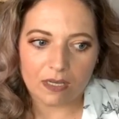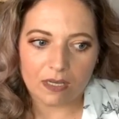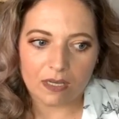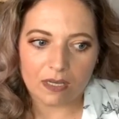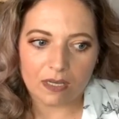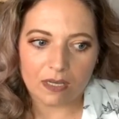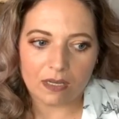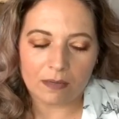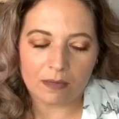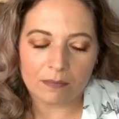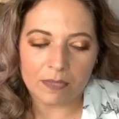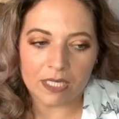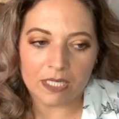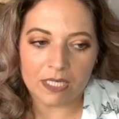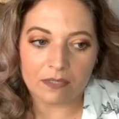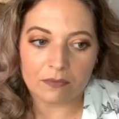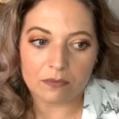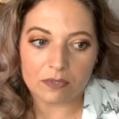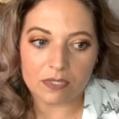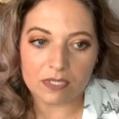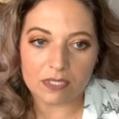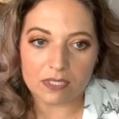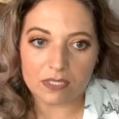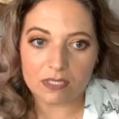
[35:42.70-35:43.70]
mean, it
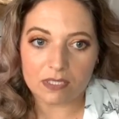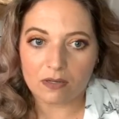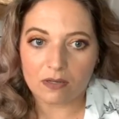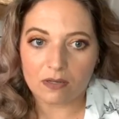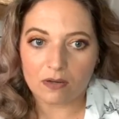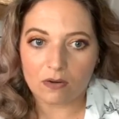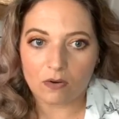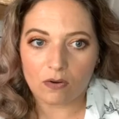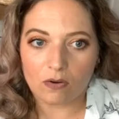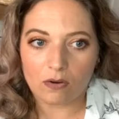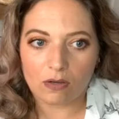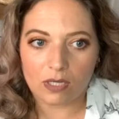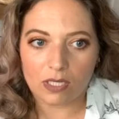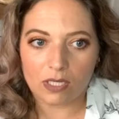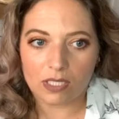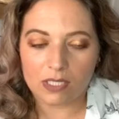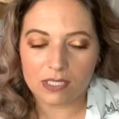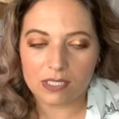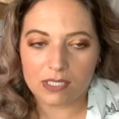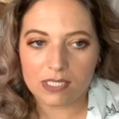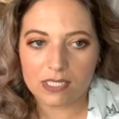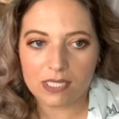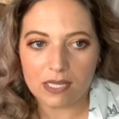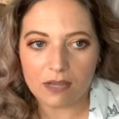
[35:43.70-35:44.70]
was
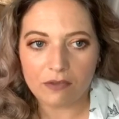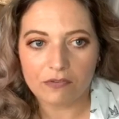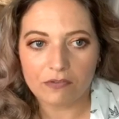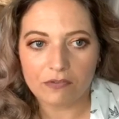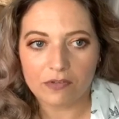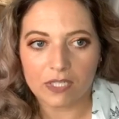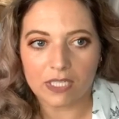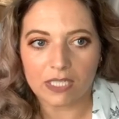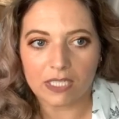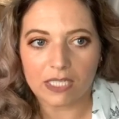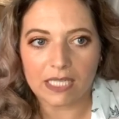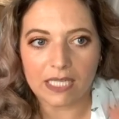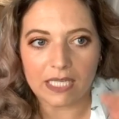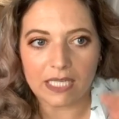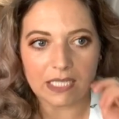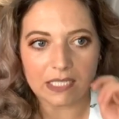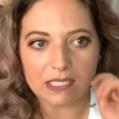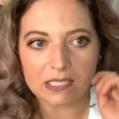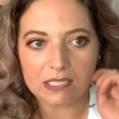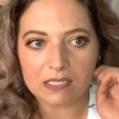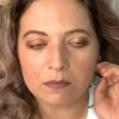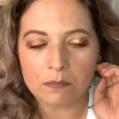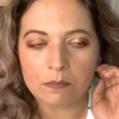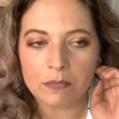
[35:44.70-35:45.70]
definitely
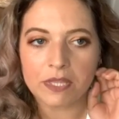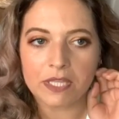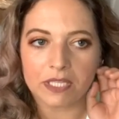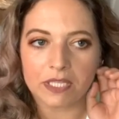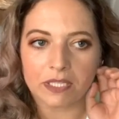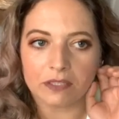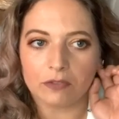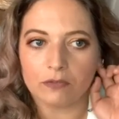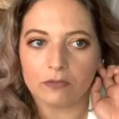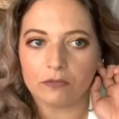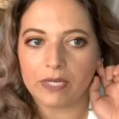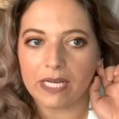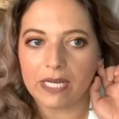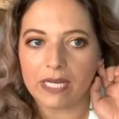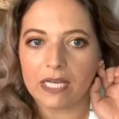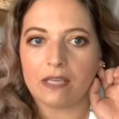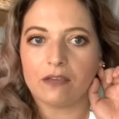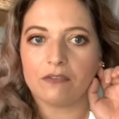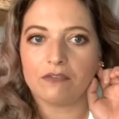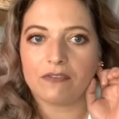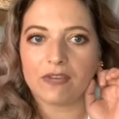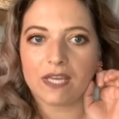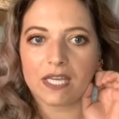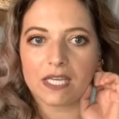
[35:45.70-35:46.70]
something that really
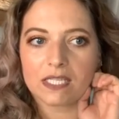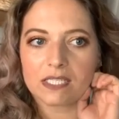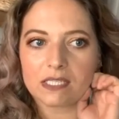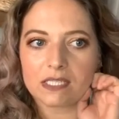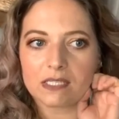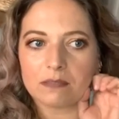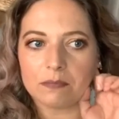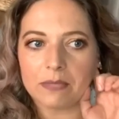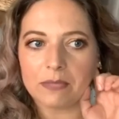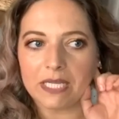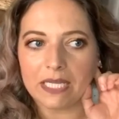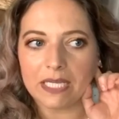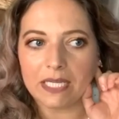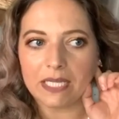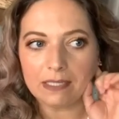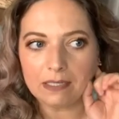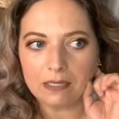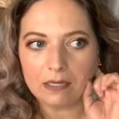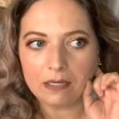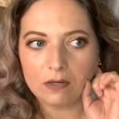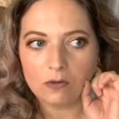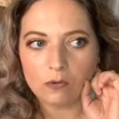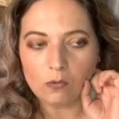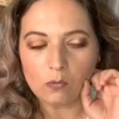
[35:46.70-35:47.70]
affected me,
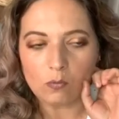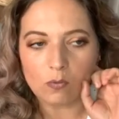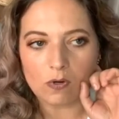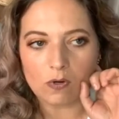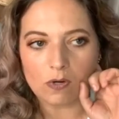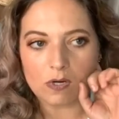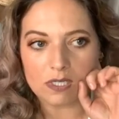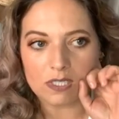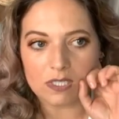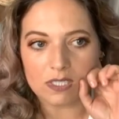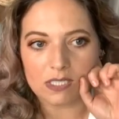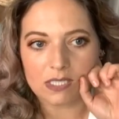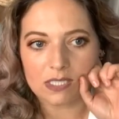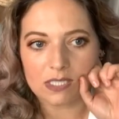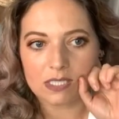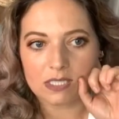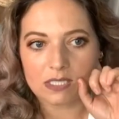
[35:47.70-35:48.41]
was